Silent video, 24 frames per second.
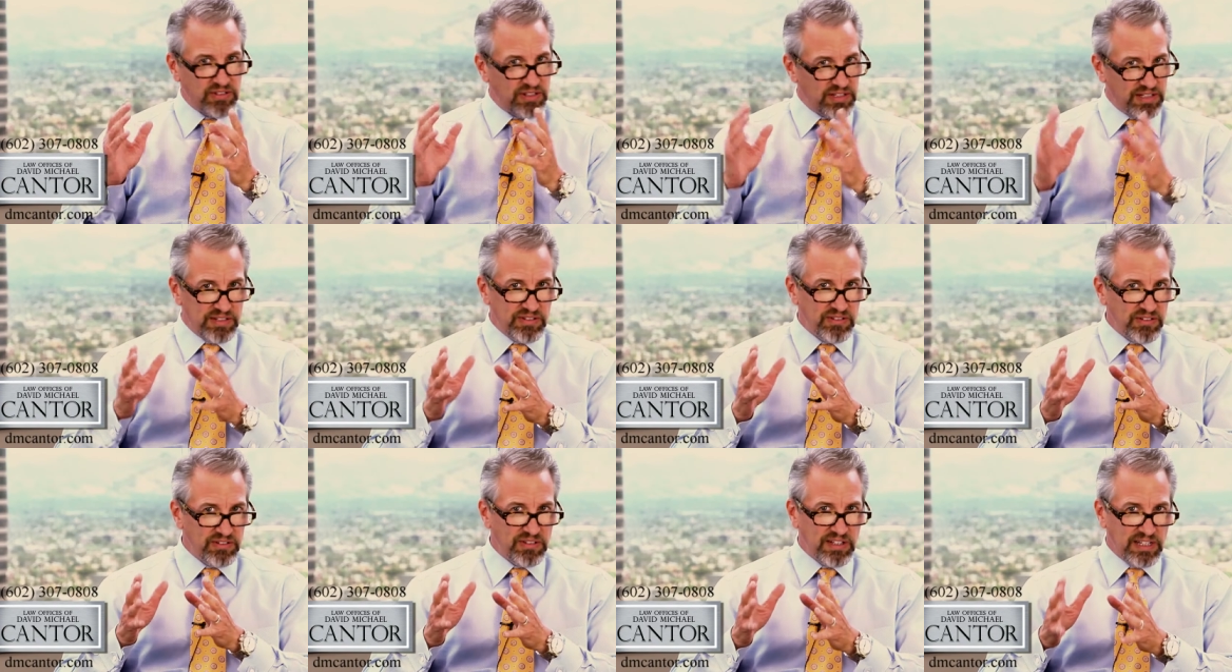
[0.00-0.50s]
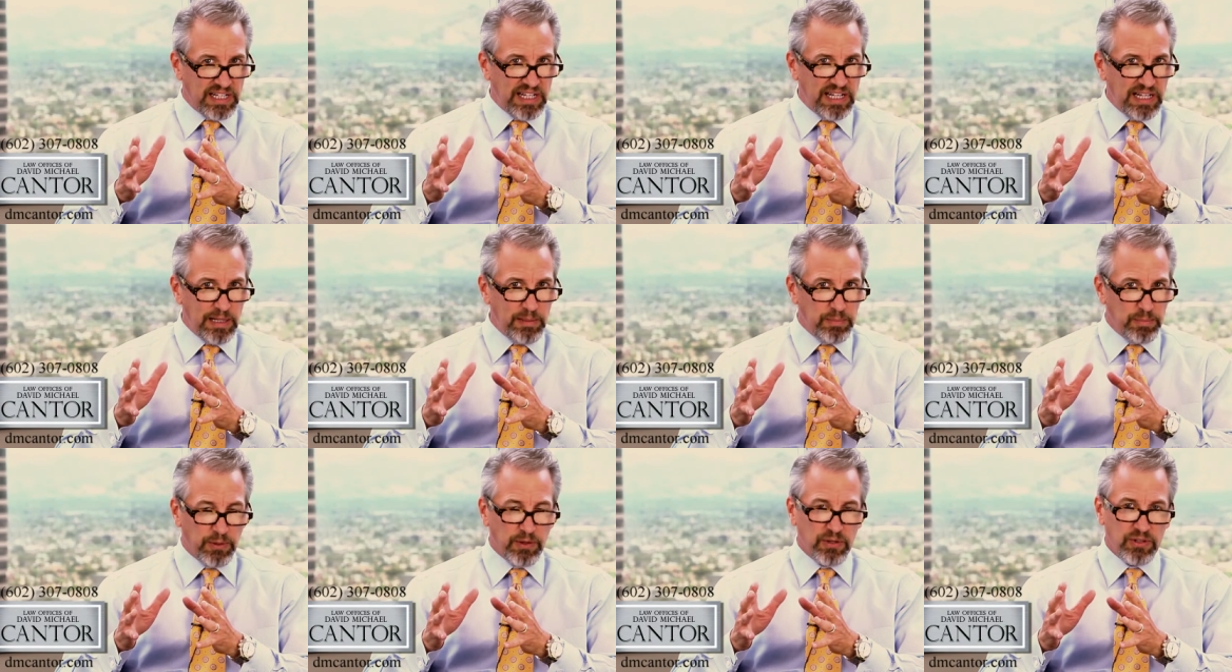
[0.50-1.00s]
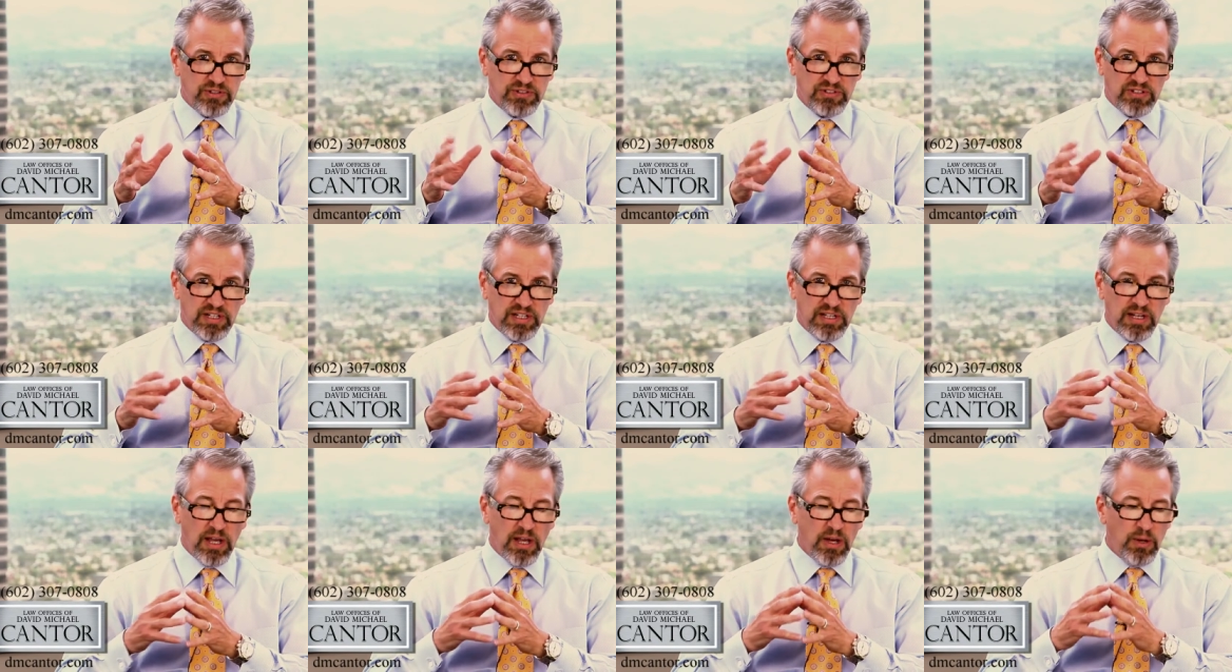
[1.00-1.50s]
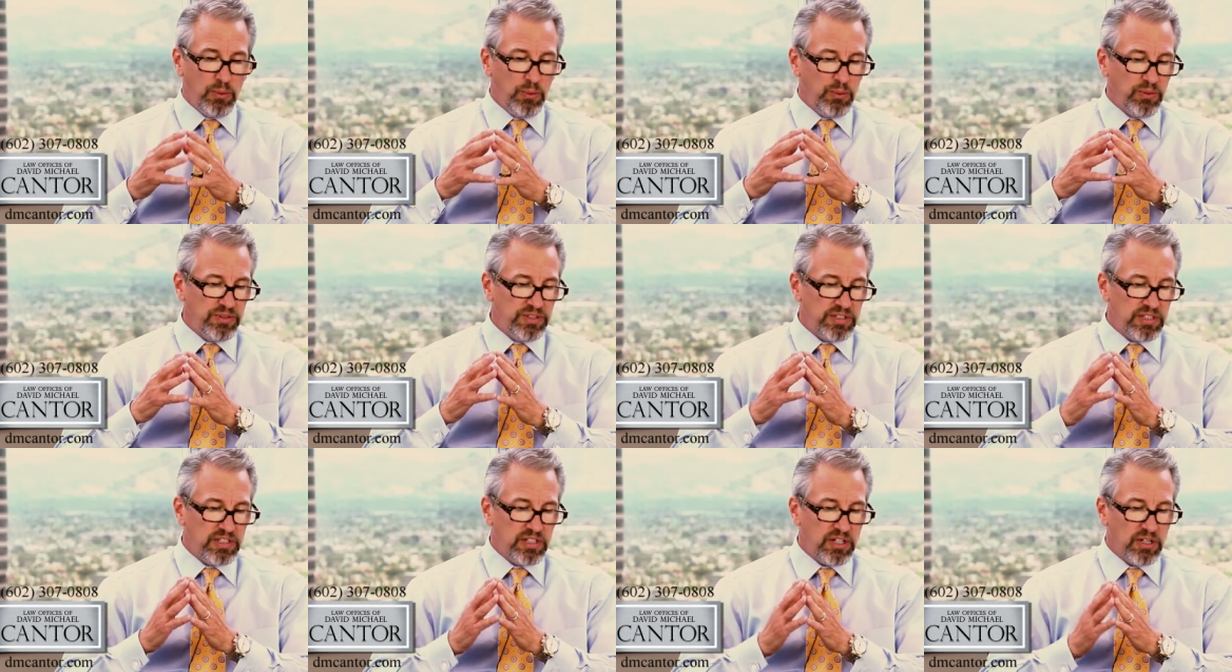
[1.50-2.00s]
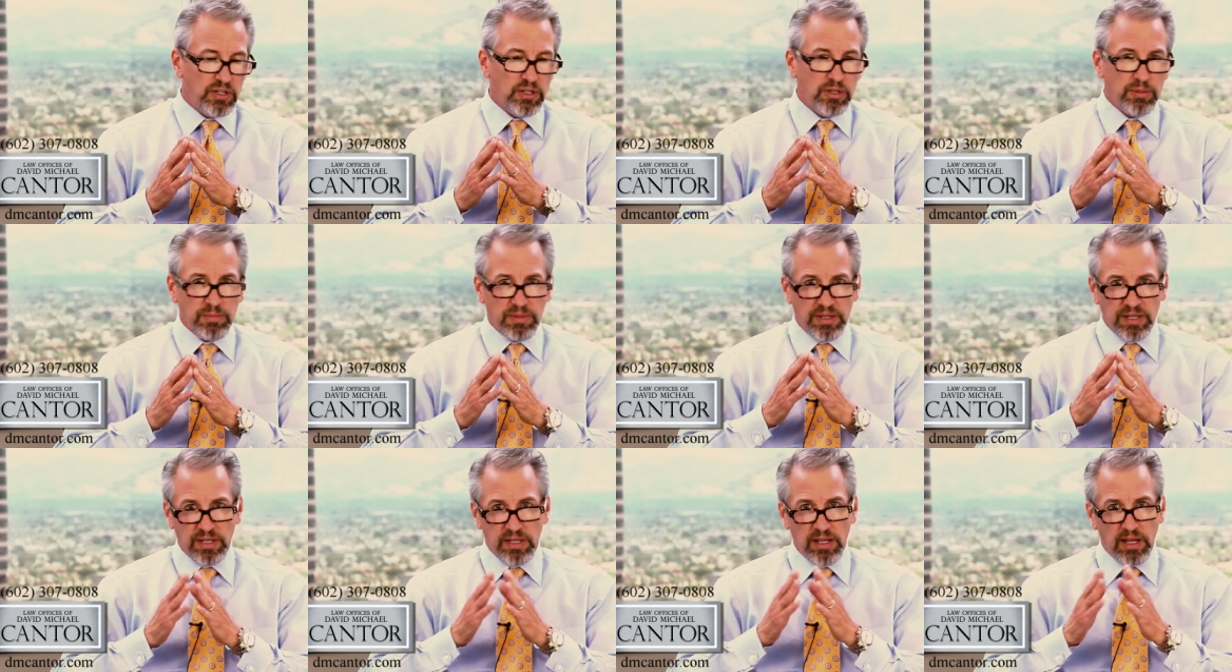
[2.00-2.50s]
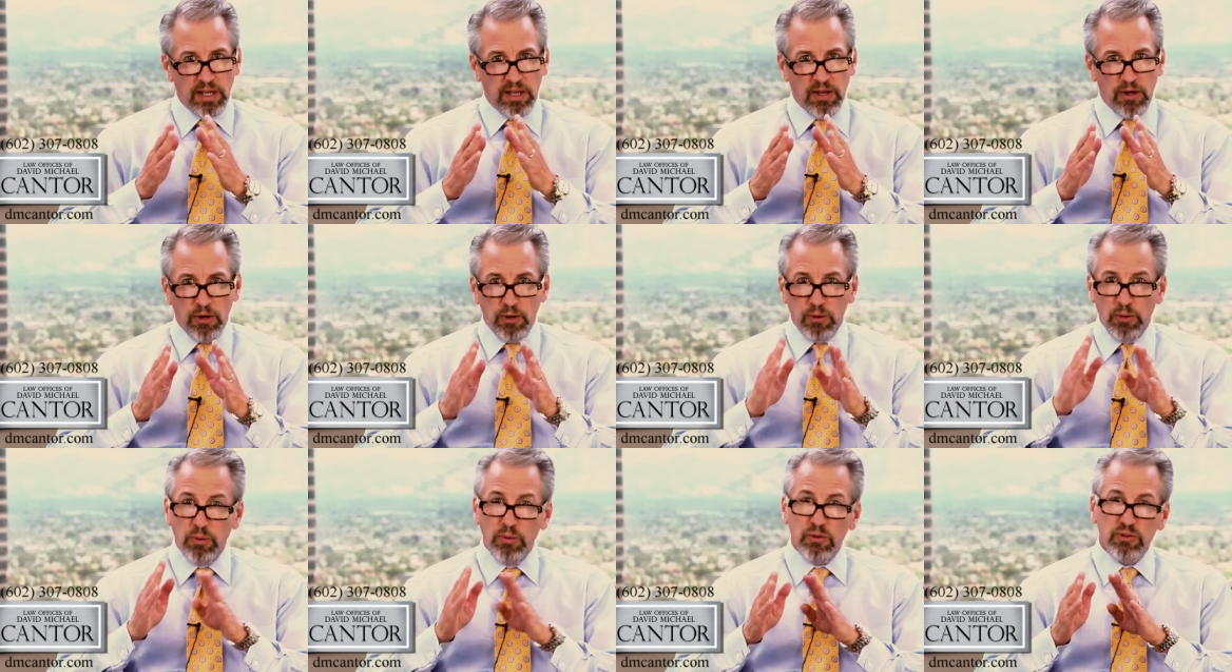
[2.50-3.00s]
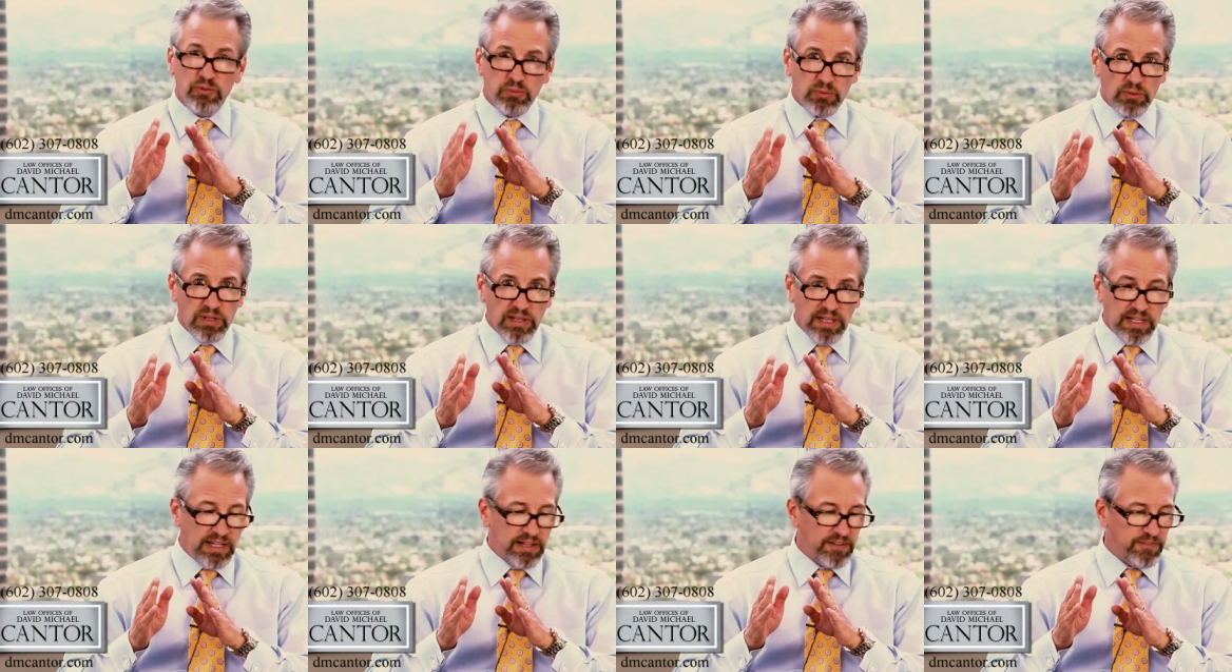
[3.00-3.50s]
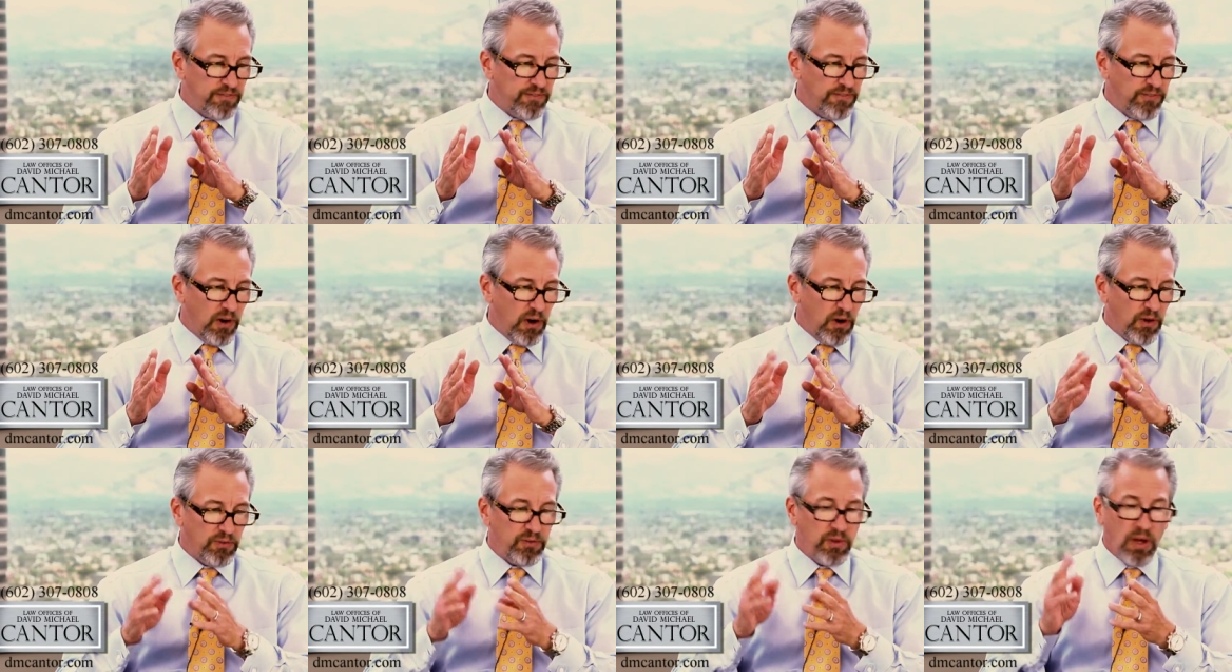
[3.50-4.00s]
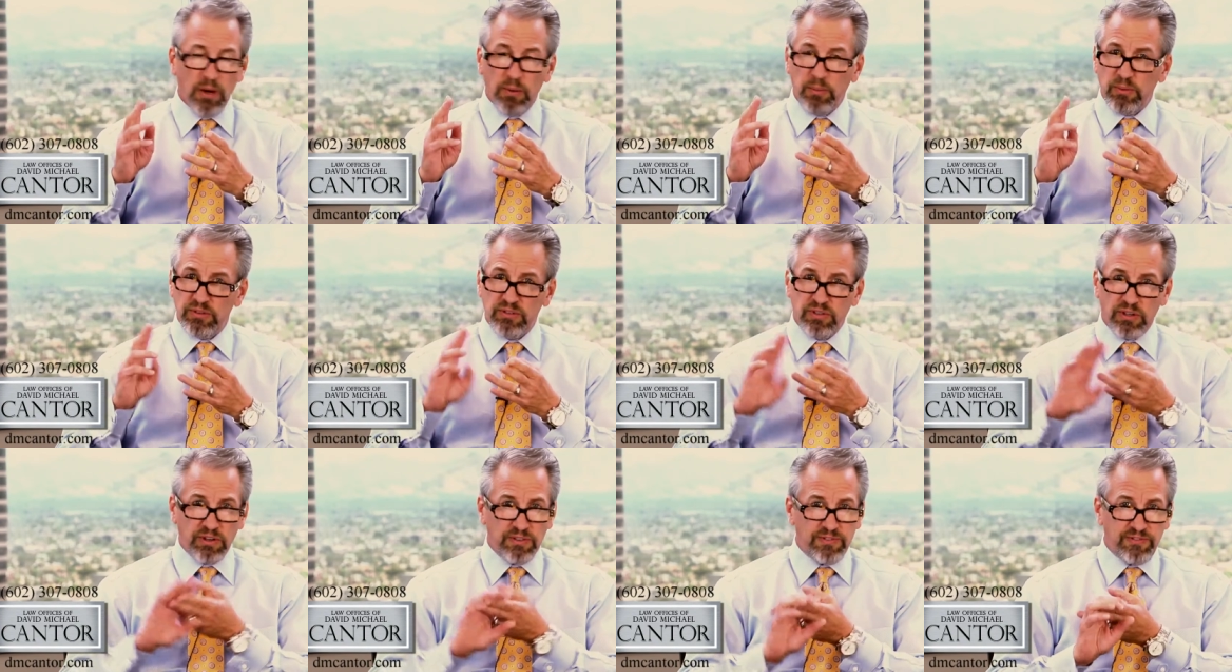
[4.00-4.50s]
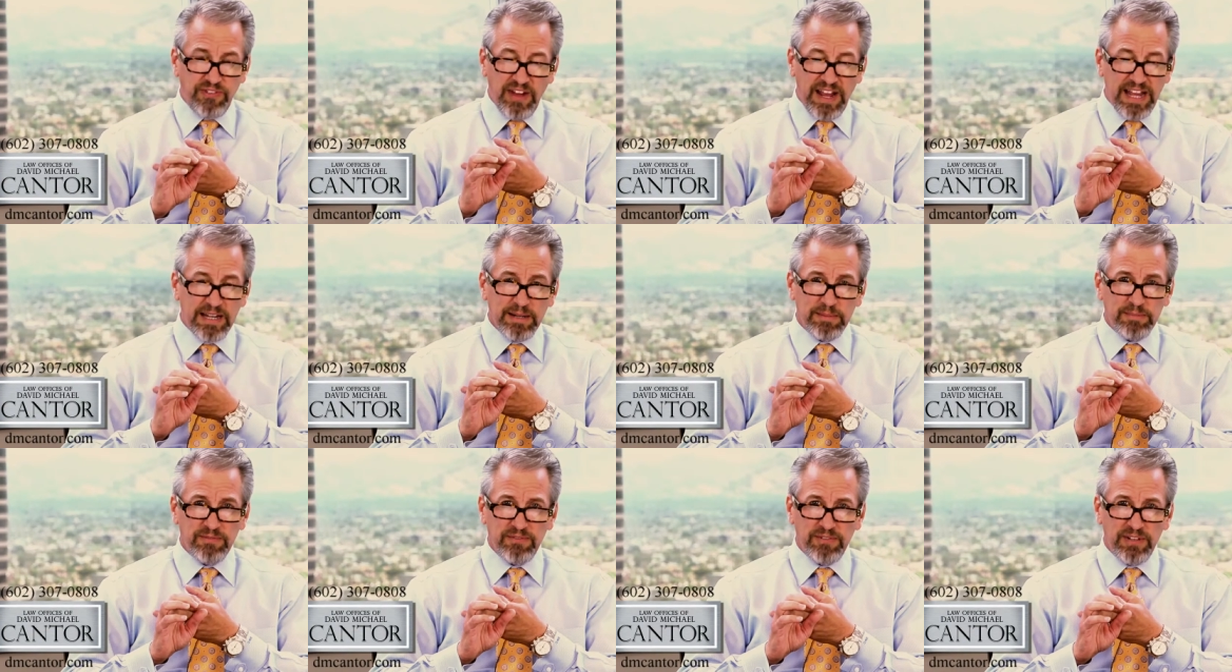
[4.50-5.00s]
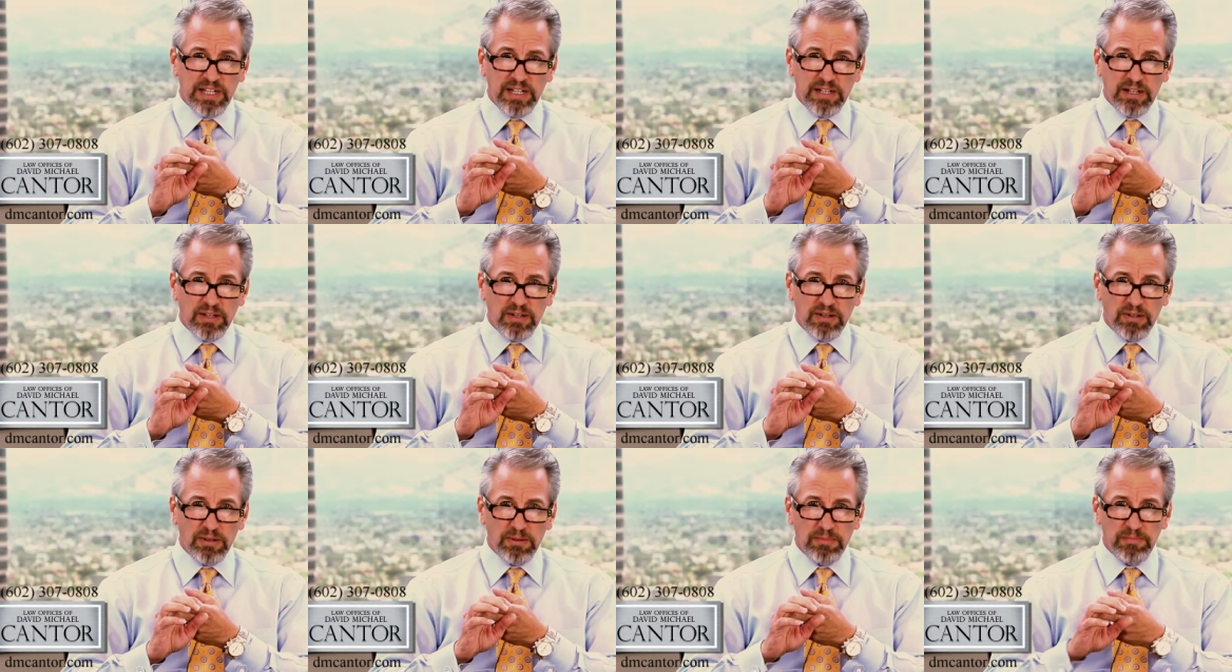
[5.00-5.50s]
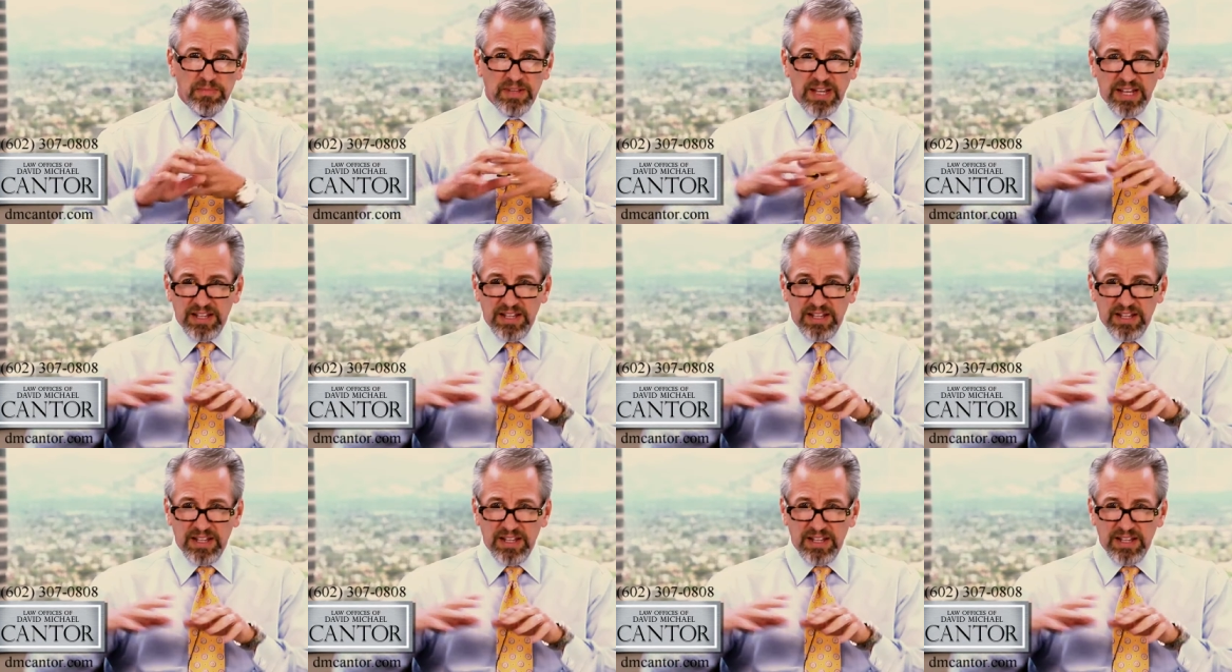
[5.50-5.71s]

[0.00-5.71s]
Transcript: and this is a key person who will determine who is really at fault. Was there a phantom vehicle?